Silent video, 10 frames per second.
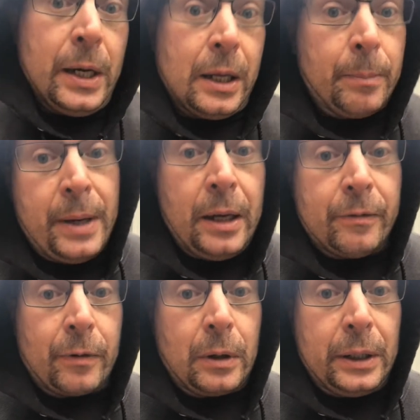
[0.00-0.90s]
any competing
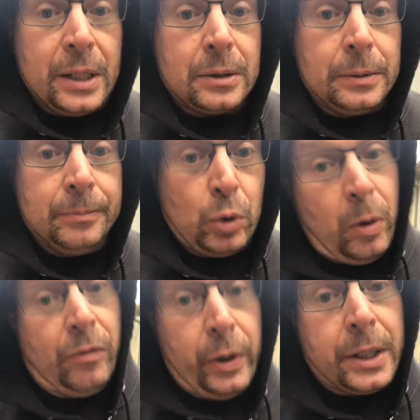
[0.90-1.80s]
for at least
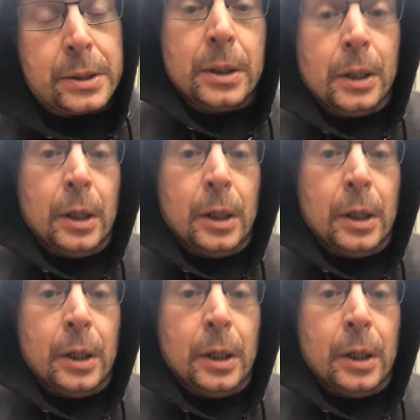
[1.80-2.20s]
12 weeks.